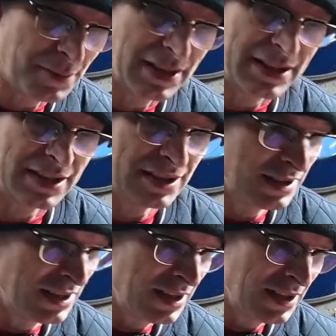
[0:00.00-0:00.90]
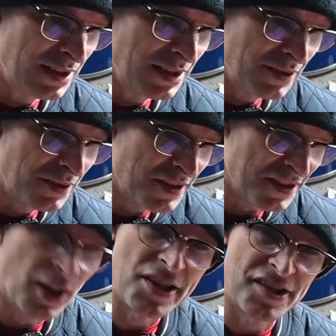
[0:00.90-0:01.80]
my
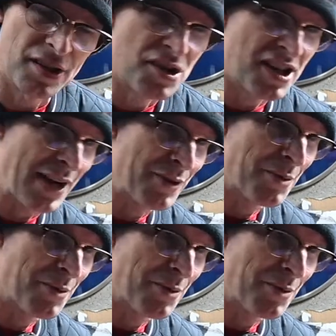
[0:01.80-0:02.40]
slideshow chat with my